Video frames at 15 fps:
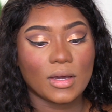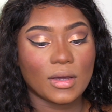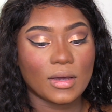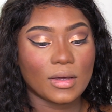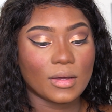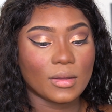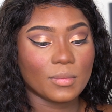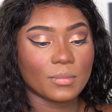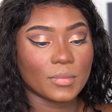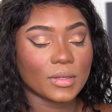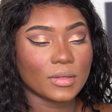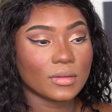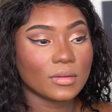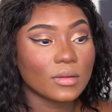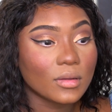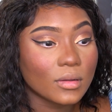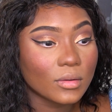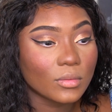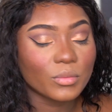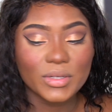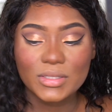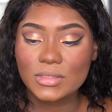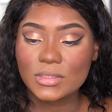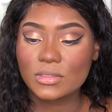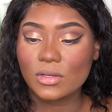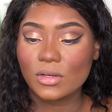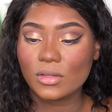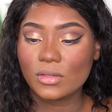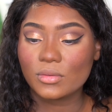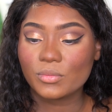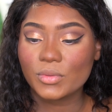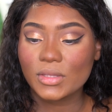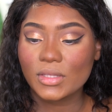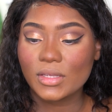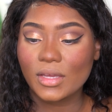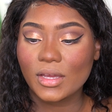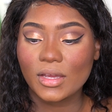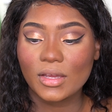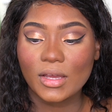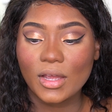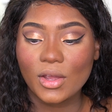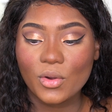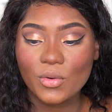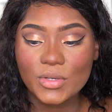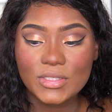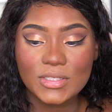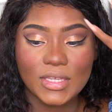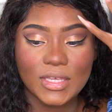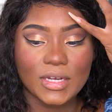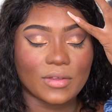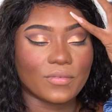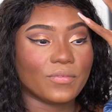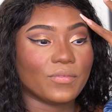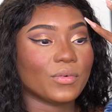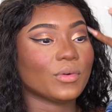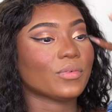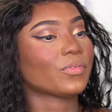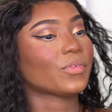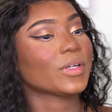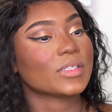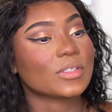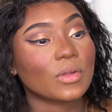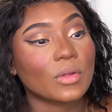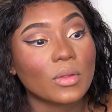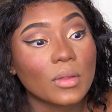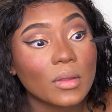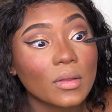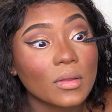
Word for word: Um, what is this called? What the? I always get it. Full Frontal.